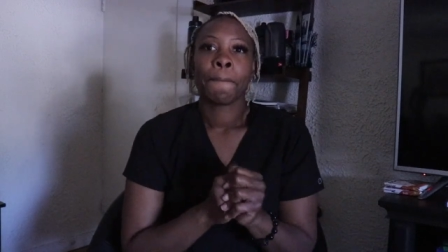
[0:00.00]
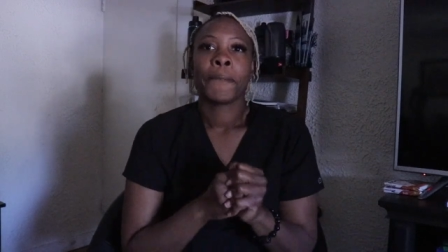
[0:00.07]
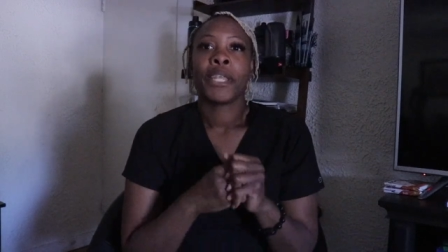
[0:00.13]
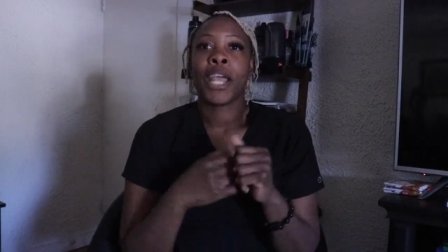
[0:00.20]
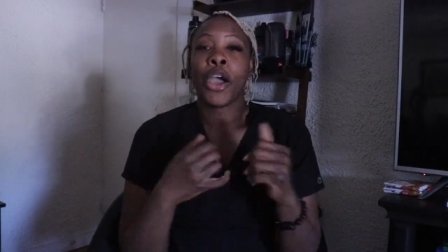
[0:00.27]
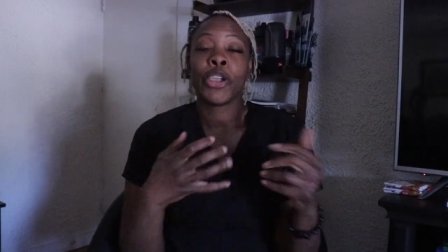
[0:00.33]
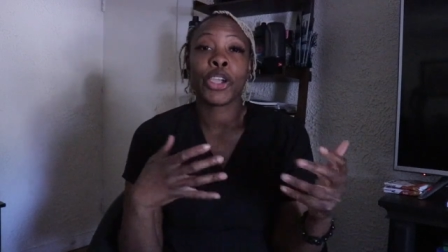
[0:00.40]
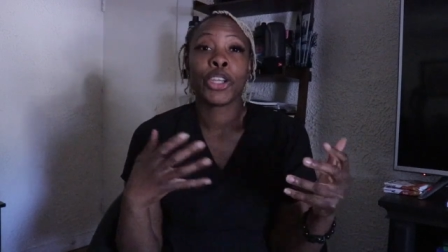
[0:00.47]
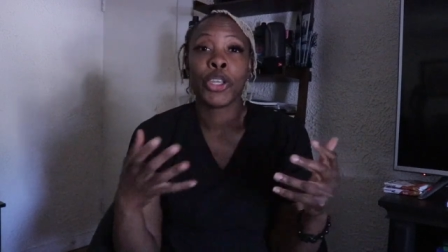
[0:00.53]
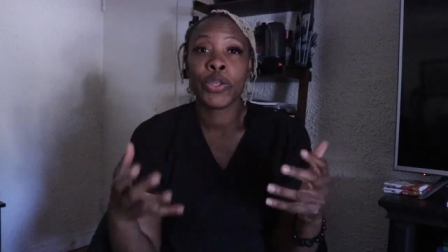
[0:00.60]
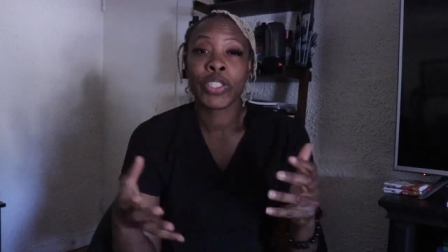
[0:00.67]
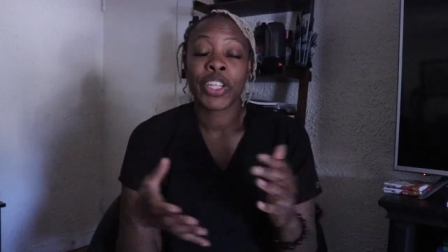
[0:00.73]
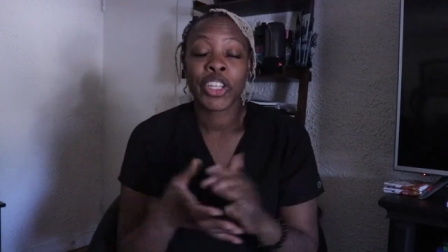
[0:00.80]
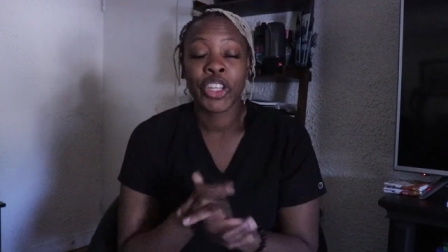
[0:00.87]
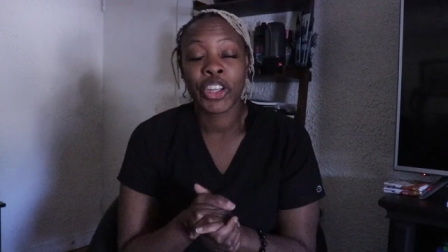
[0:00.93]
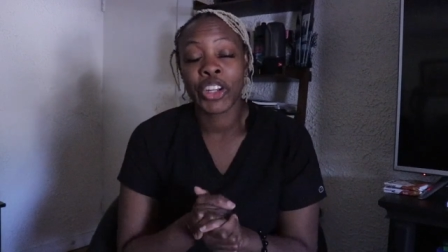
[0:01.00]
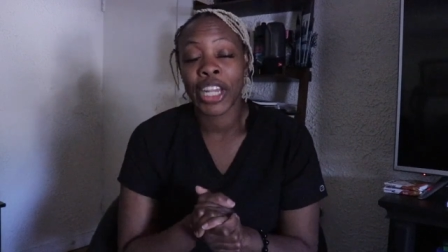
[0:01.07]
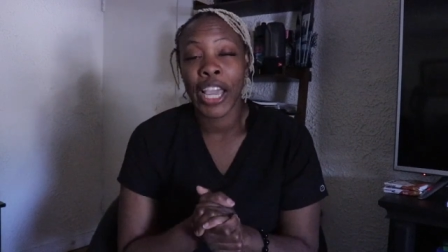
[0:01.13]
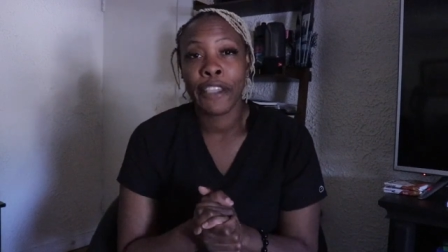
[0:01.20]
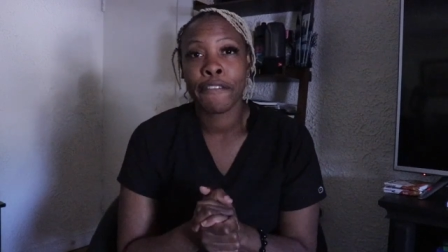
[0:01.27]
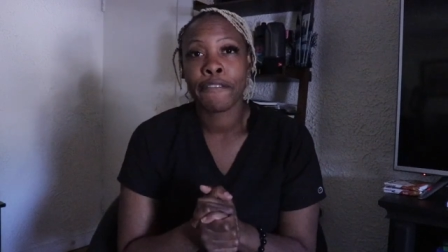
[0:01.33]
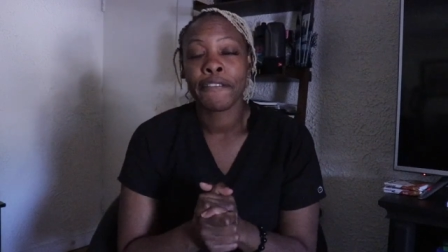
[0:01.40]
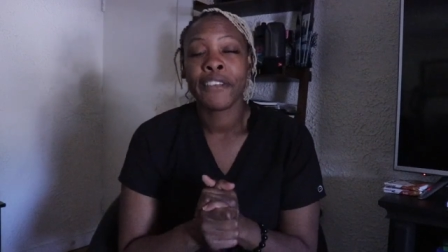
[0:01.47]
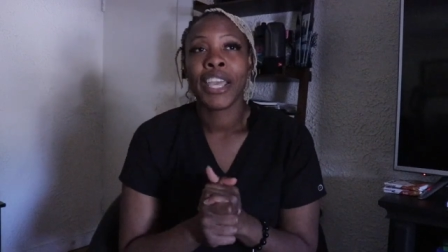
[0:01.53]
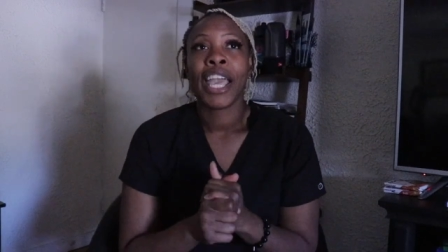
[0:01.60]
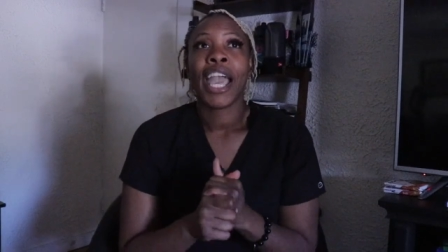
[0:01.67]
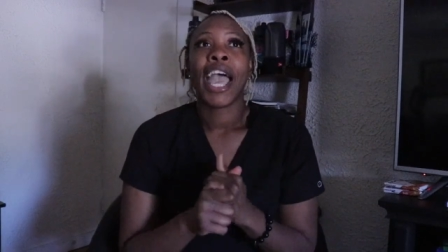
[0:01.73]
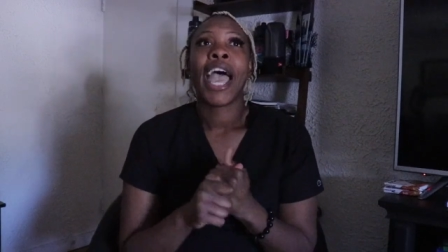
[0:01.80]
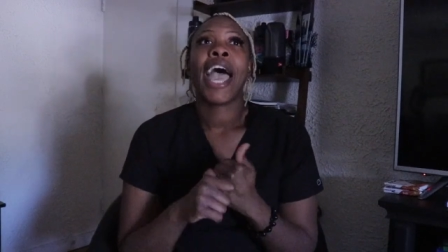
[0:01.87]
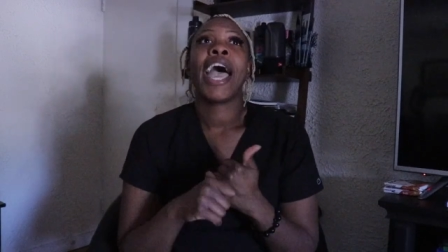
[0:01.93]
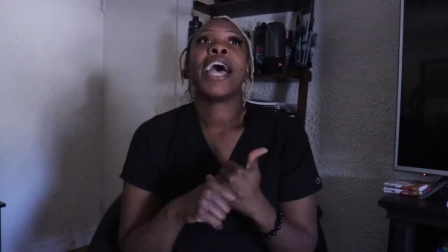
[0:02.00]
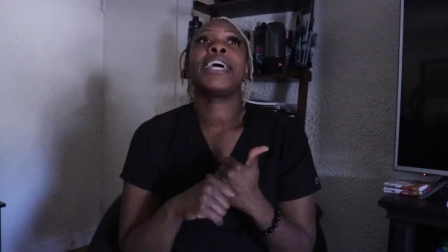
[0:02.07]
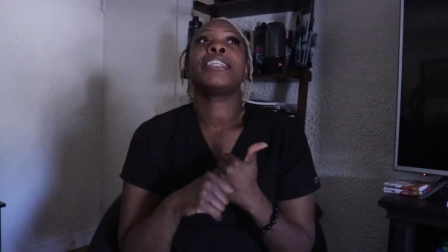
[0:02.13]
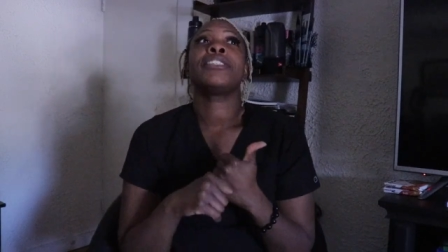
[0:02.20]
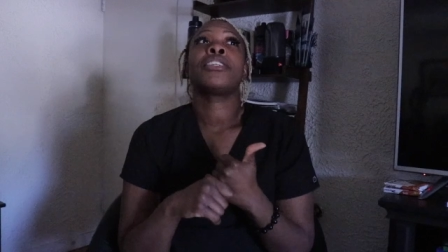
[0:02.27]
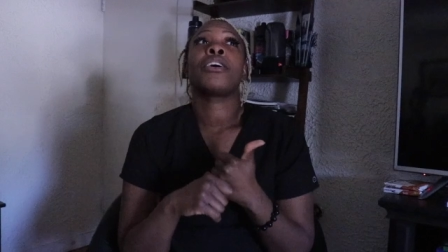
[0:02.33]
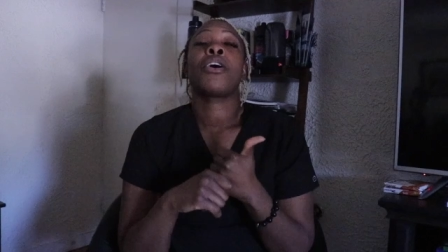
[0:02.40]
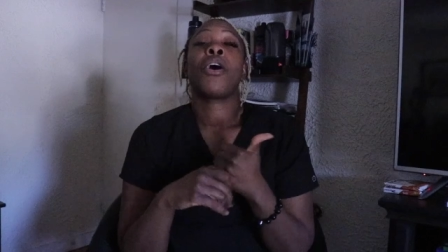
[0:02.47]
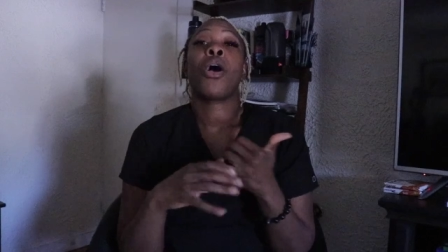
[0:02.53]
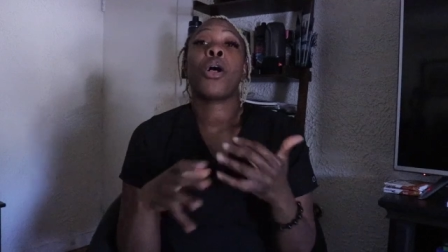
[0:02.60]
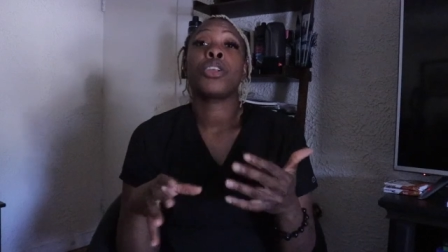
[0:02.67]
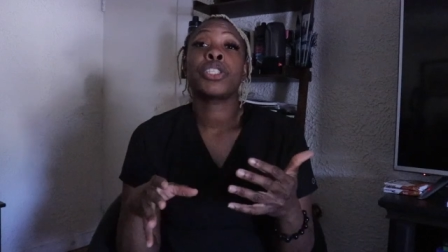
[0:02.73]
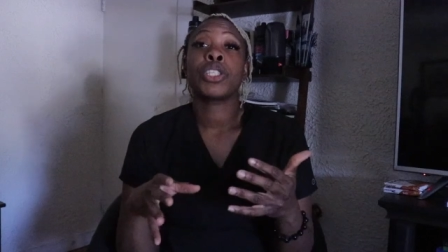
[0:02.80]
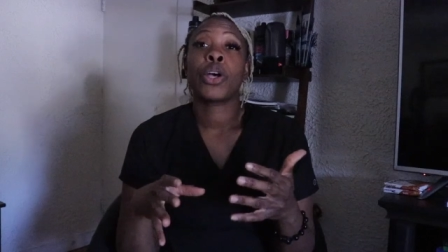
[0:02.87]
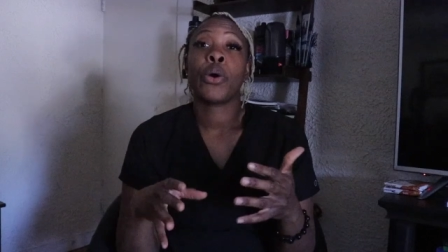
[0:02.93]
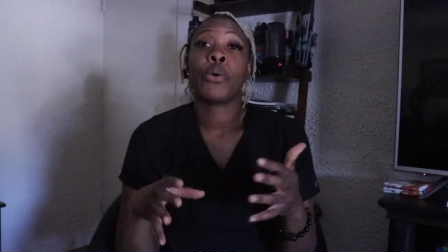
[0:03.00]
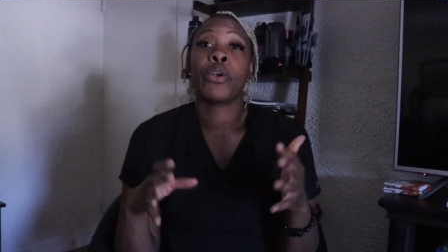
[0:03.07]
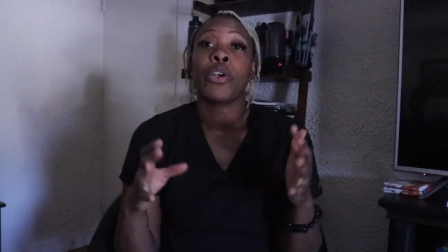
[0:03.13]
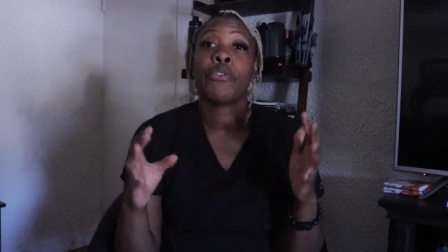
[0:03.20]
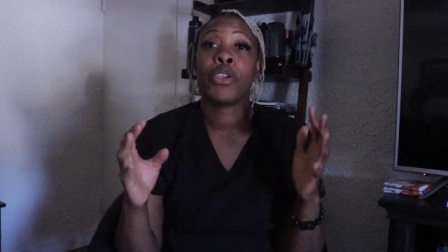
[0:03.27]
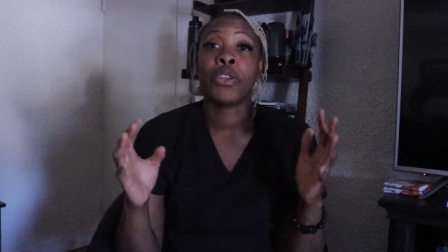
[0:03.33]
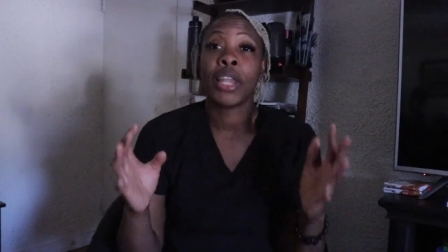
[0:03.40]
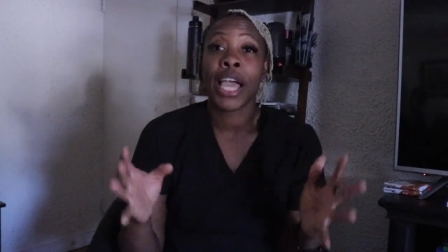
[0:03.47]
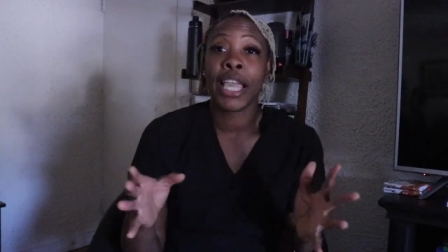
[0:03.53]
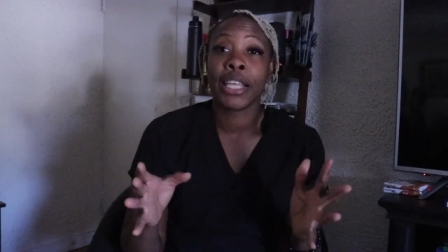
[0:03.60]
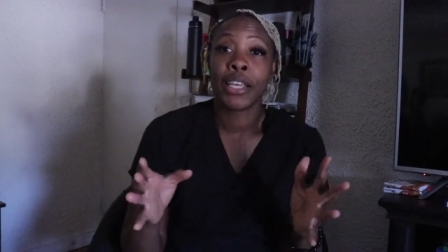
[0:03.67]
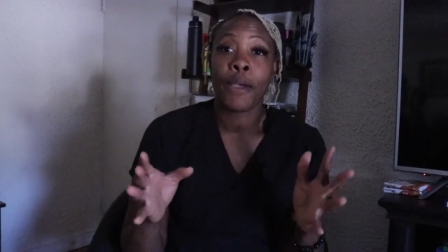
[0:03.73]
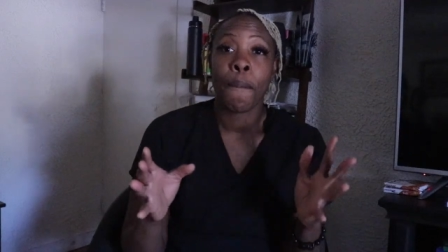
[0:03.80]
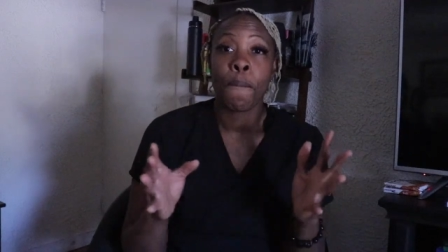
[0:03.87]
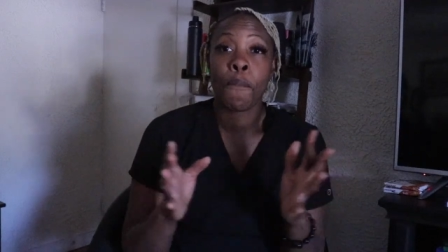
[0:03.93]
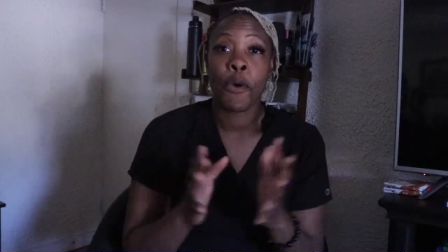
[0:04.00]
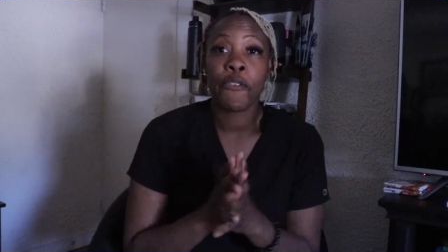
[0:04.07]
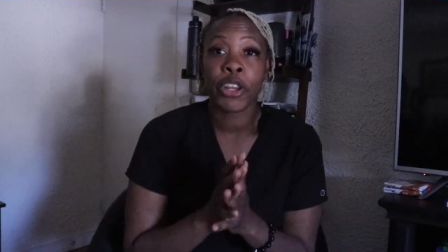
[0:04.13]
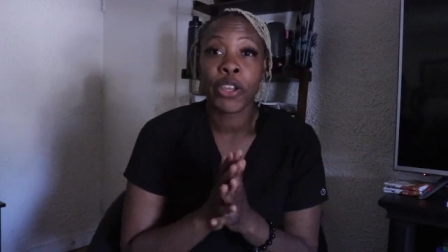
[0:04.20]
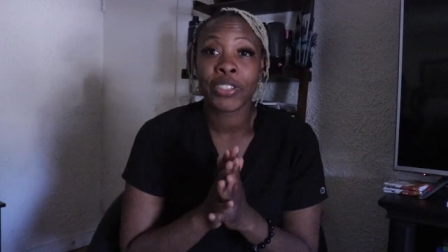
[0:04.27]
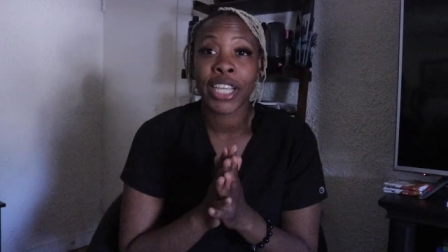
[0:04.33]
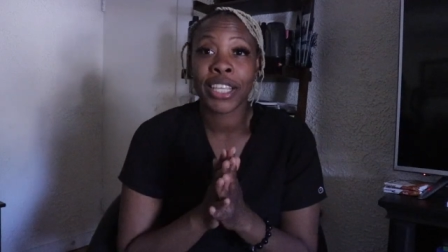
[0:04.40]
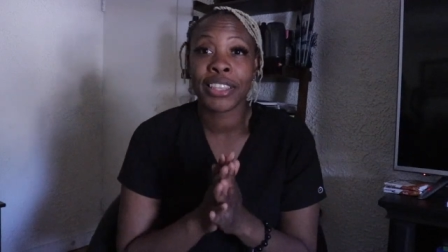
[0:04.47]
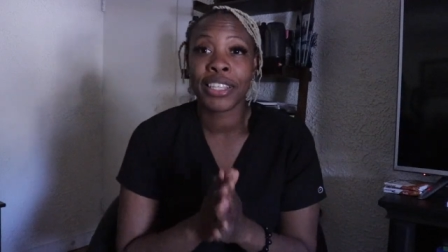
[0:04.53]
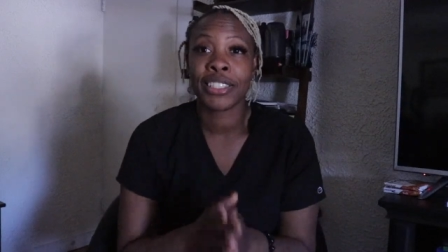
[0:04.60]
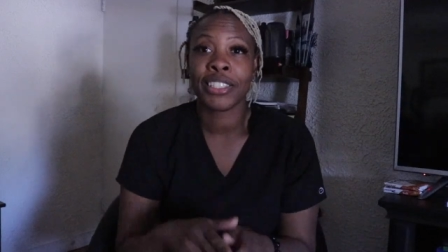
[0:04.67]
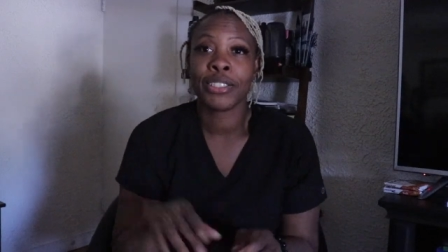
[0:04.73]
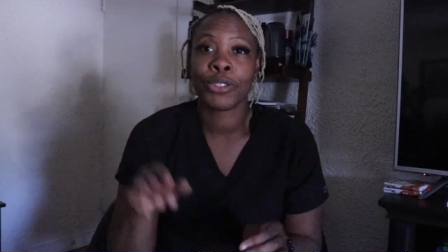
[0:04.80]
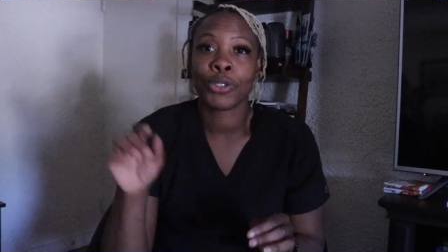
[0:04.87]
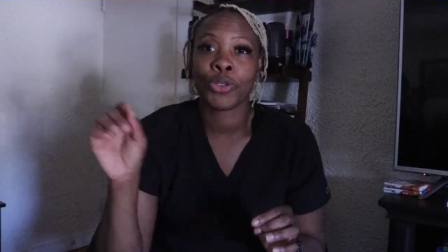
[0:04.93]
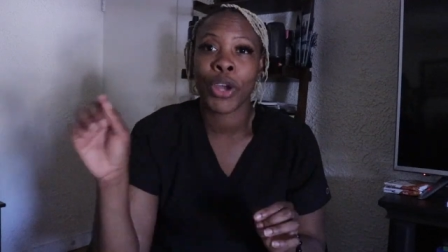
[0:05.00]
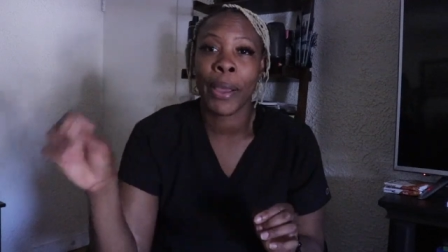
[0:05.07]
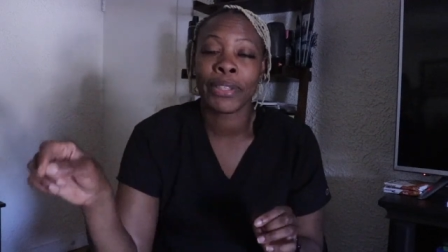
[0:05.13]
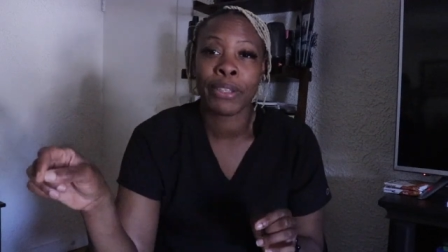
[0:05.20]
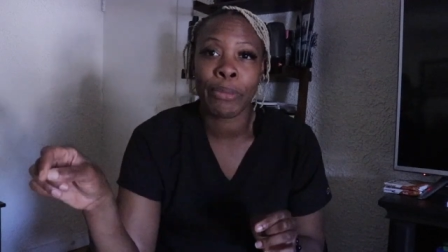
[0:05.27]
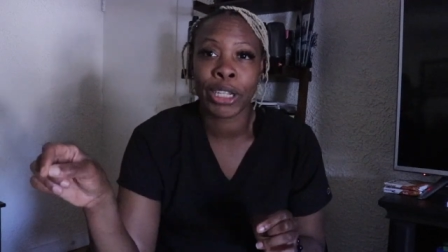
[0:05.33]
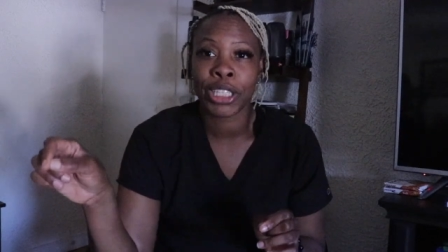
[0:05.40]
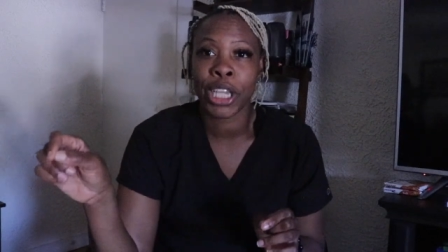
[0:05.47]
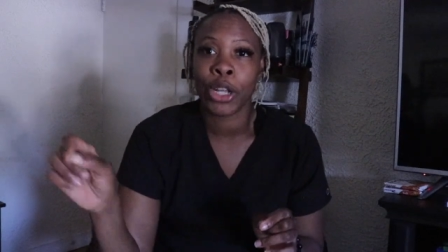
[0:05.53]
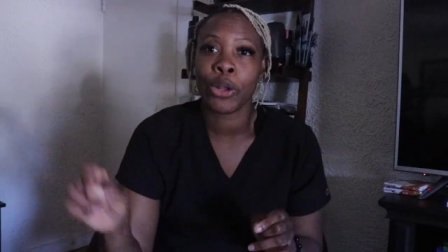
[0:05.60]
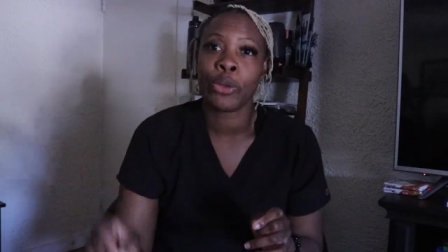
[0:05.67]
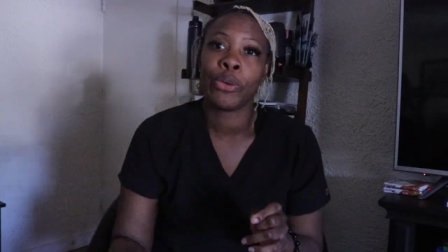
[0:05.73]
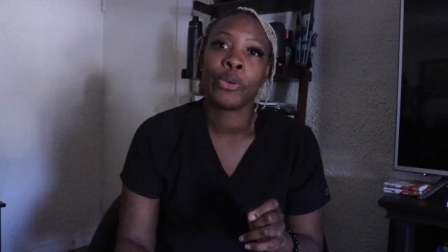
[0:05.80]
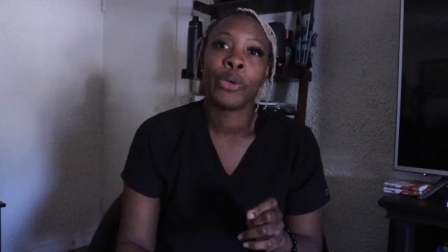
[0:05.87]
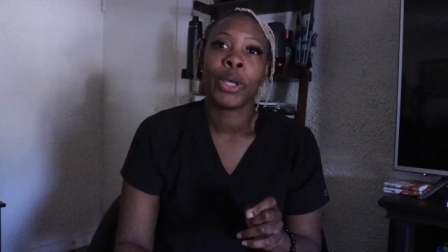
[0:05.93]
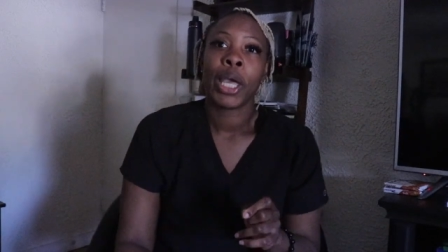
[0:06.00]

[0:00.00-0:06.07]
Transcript: And how are you going to use it in your life? And also, if you'd like more videos like this, subscribe to my channel